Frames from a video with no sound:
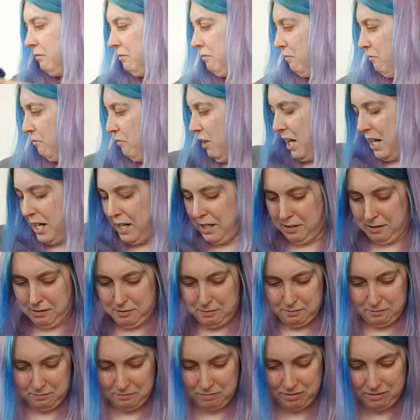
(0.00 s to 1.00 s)
rain.
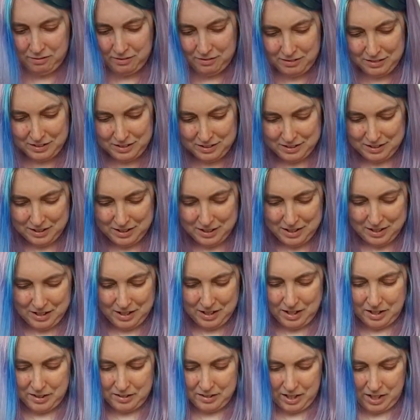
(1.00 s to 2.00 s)

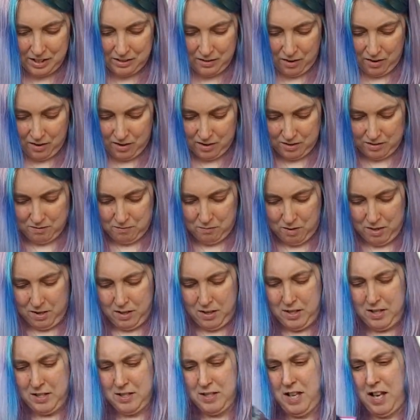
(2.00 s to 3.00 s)
And then
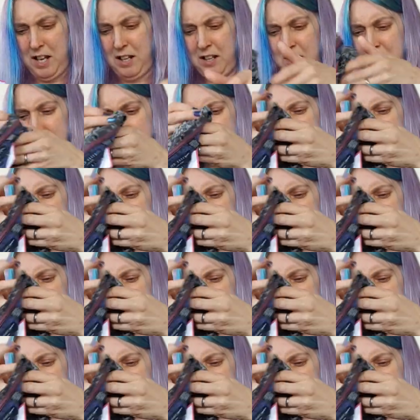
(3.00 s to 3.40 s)
exactly the